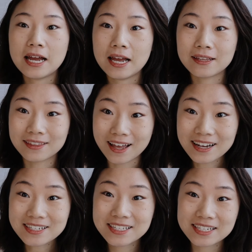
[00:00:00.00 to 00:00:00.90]
And
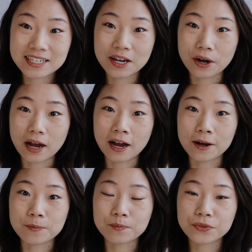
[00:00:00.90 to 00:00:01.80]
last,
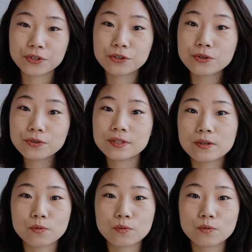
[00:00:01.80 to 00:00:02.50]
you